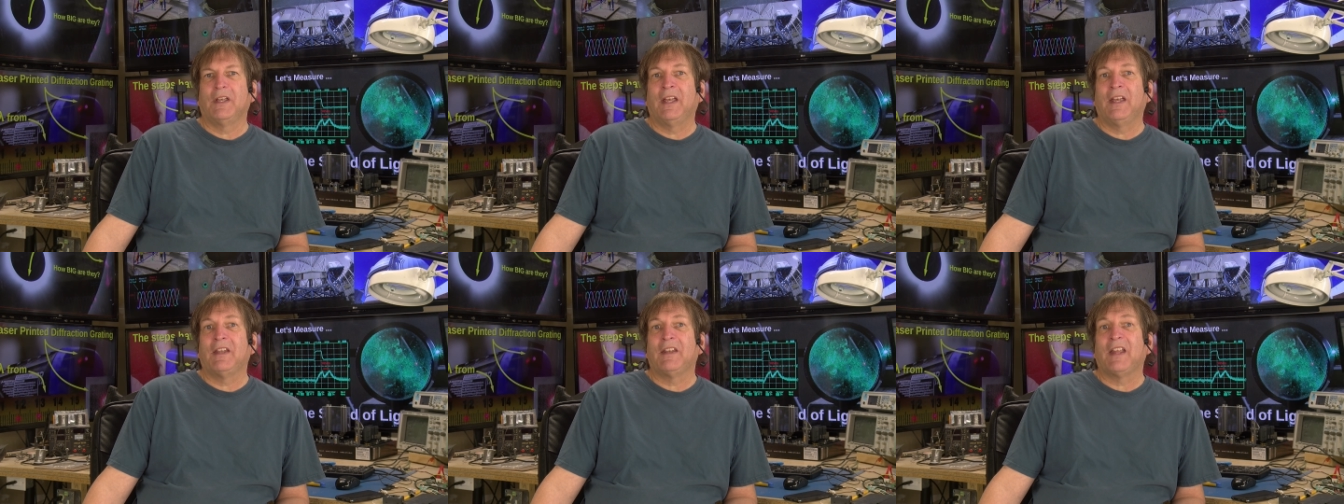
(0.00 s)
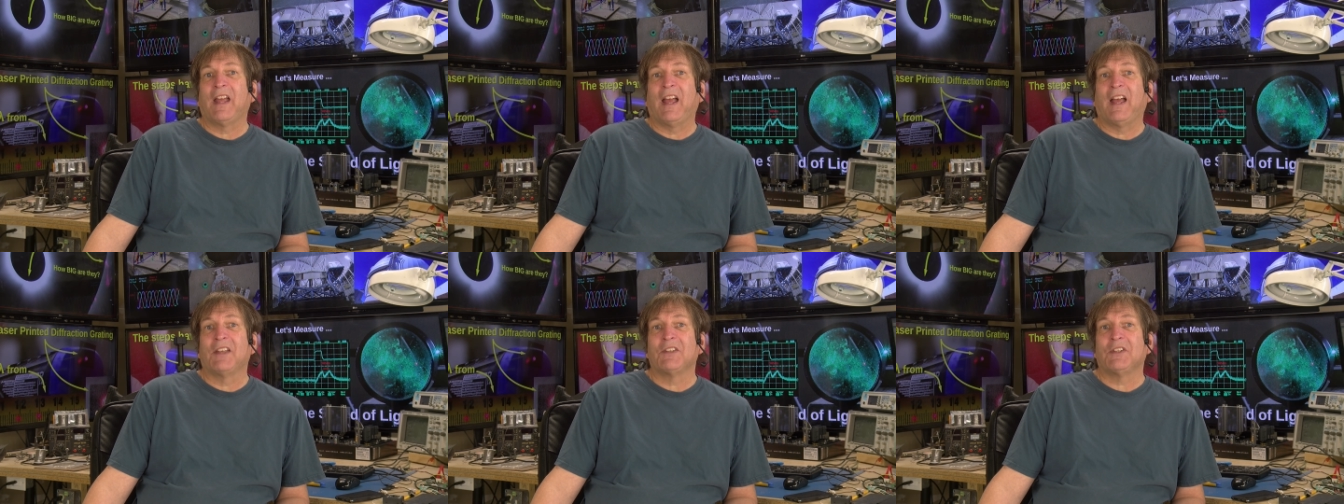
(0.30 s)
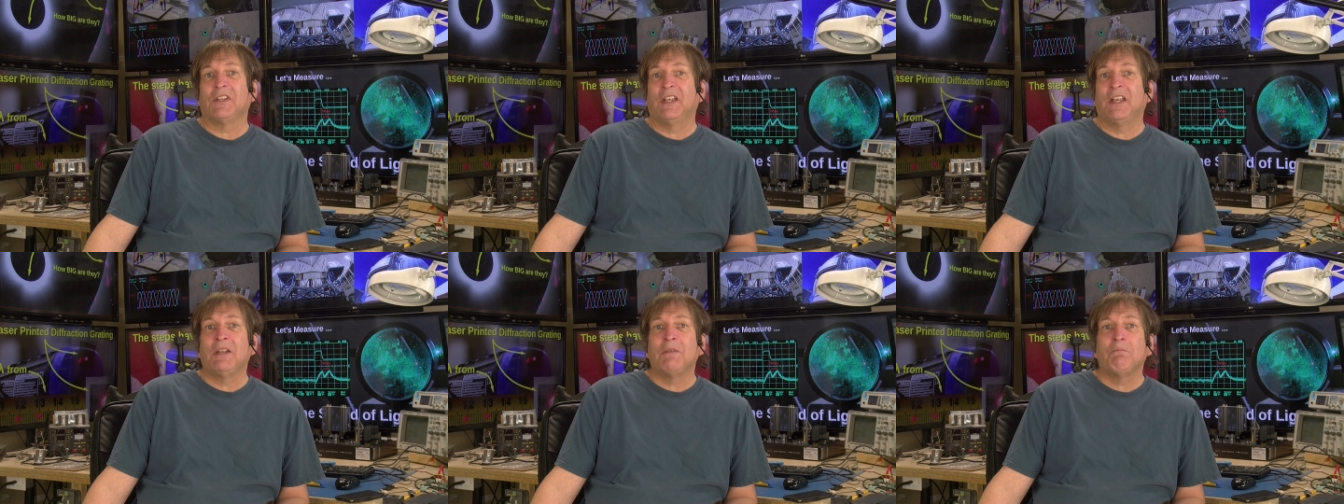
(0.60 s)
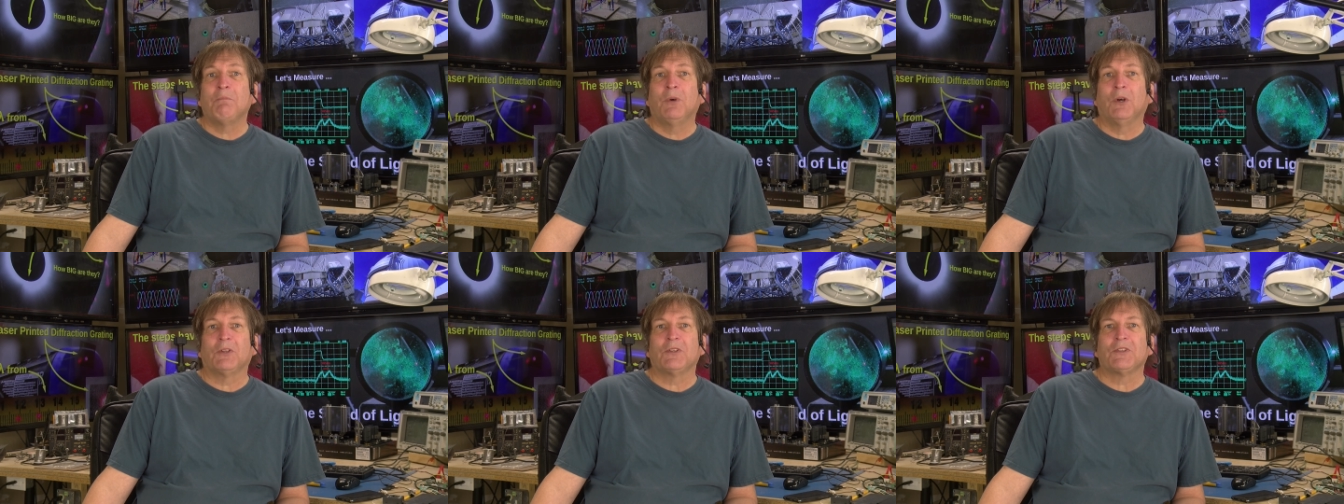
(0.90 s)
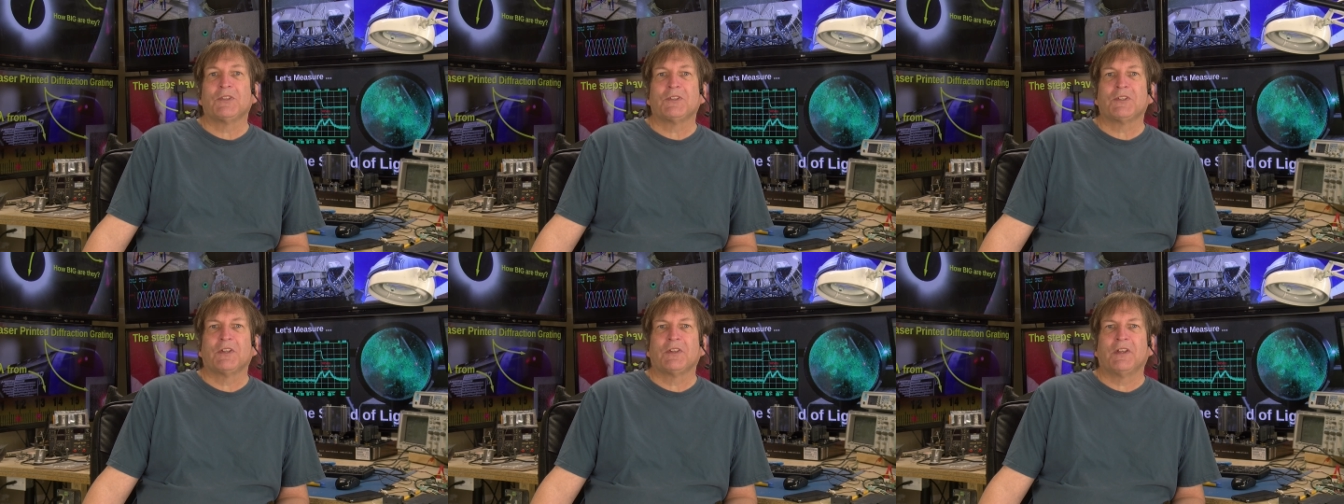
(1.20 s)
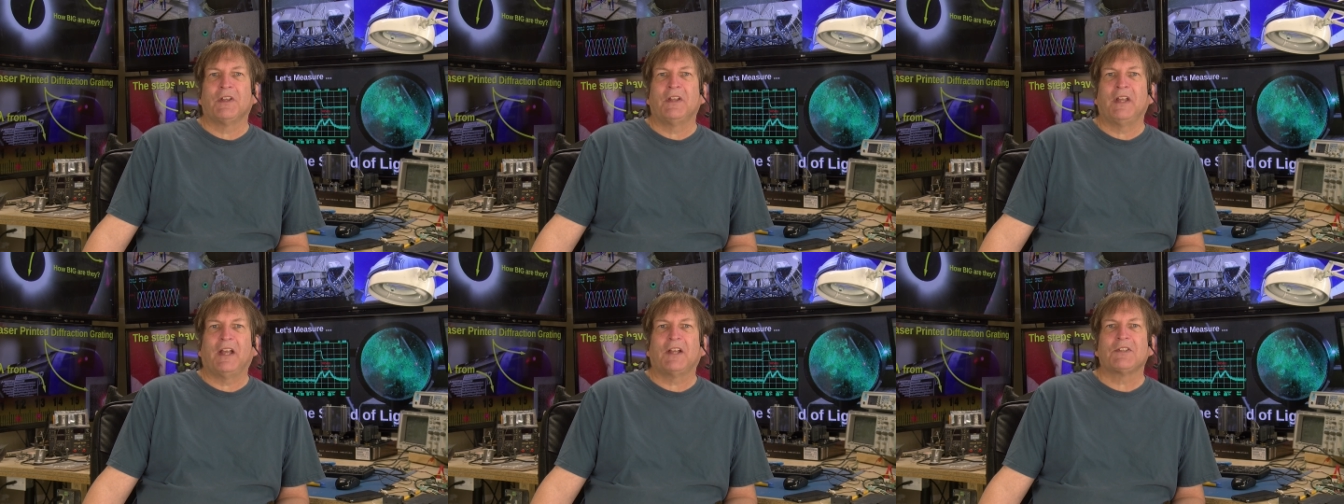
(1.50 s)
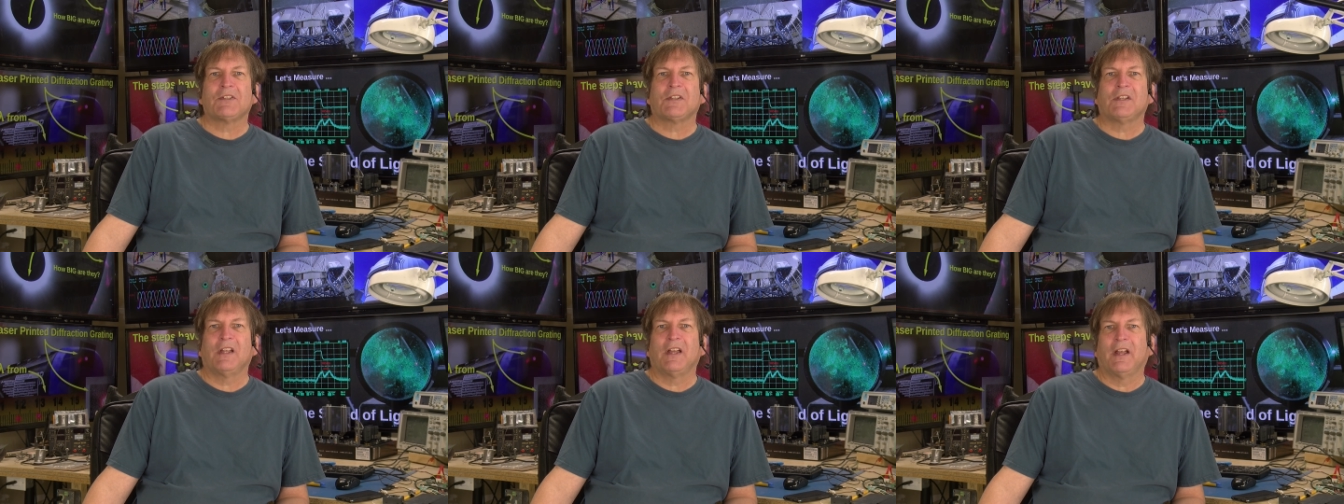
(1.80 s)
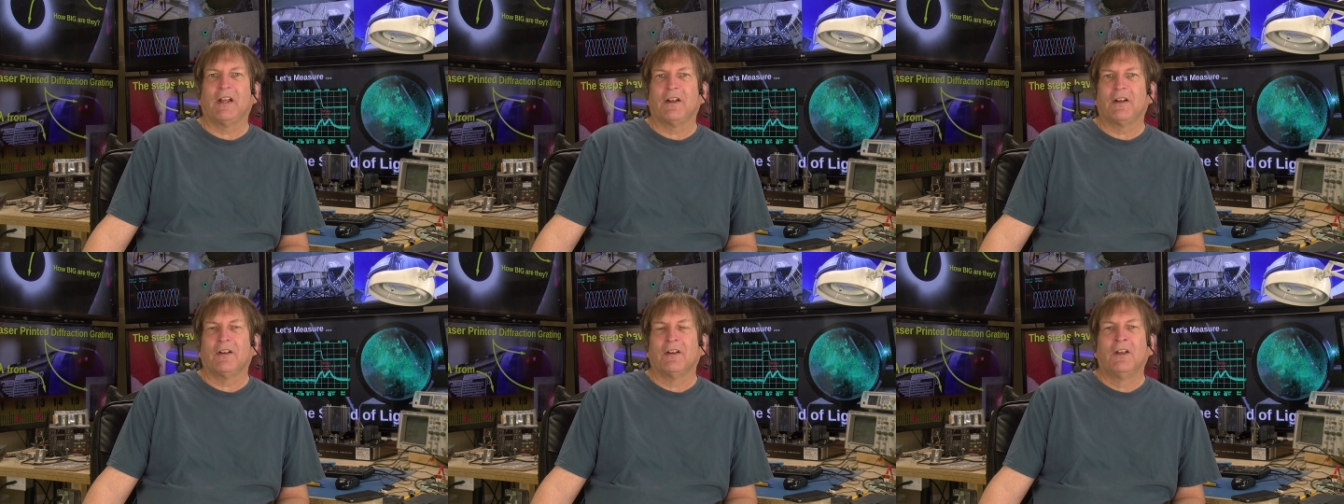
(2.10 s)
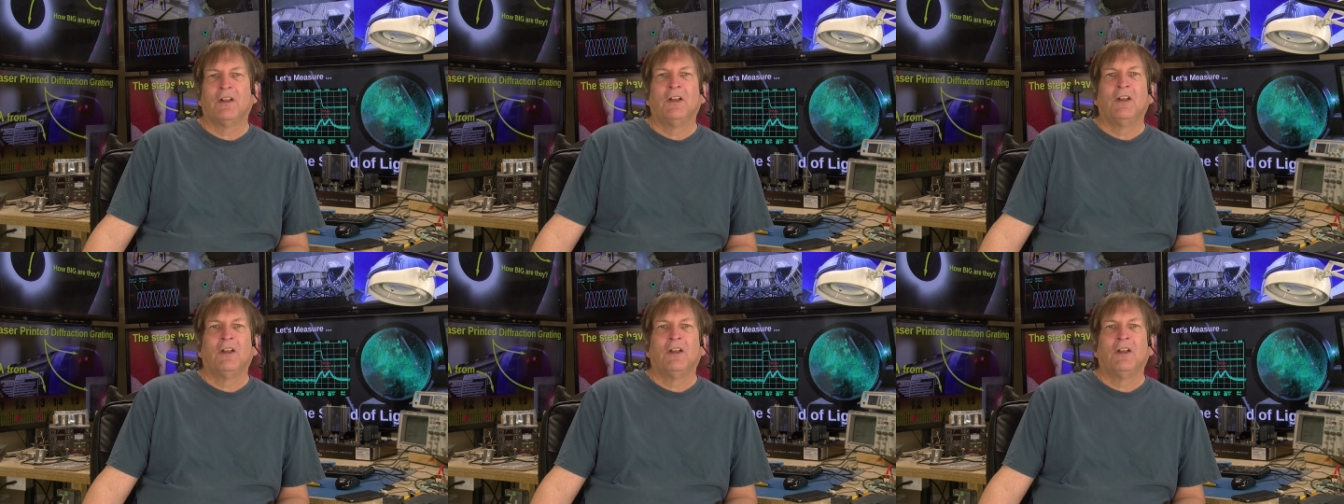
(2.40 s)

in as inputs to the next layer.